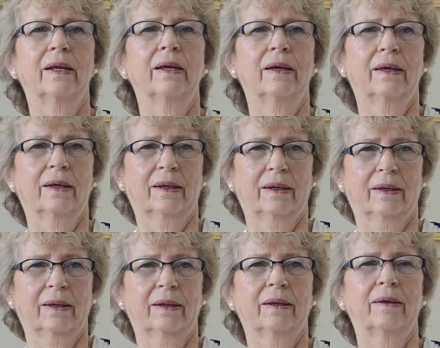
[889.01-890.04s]
moved
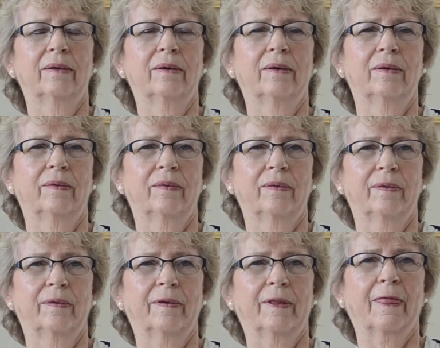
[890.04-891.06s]
on to
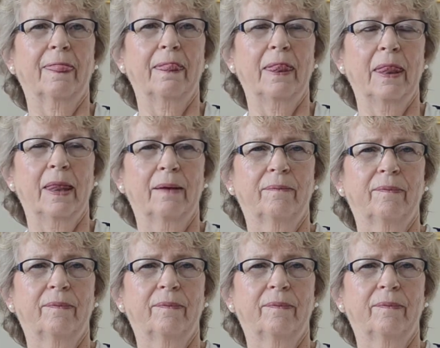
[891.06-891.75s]
other stuff.